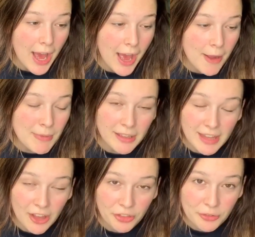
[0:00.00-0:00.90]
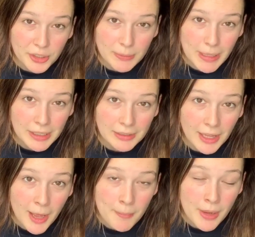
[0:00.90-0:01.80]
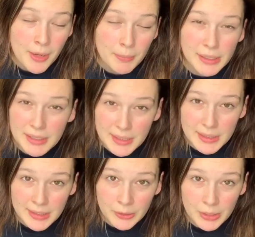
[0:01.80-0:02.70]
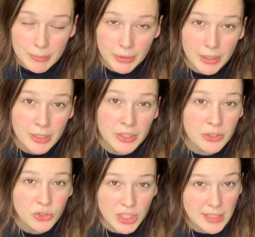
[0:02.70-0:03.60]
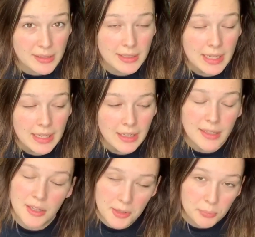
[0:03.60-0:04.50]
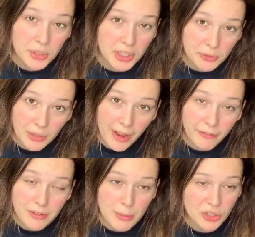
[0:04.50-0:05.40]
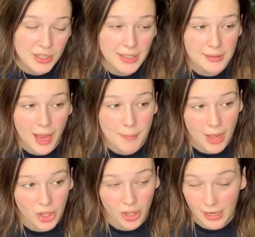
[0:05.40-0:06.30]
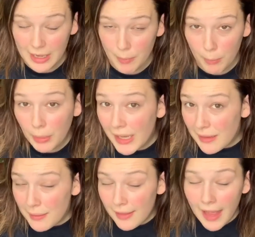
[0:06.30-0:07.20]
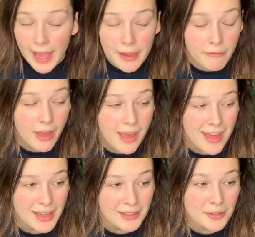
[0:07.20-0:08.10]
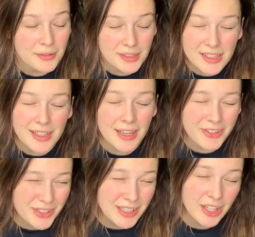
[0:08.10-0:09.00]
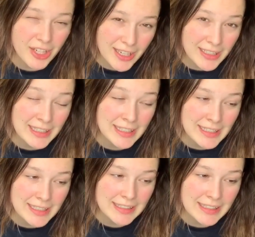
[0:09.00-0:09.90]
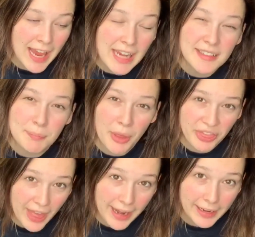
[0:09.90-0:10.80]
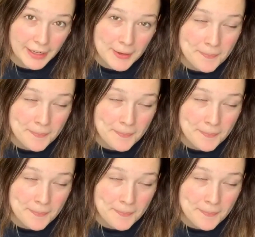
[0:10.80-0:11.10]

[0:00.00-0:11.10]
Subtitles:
I'm not that thrilled about them. Percy's isn't horrible. Eugene's is looking pretty rough, especially since I'm not good at keeping plants alive. So it was looking kind of pathetic.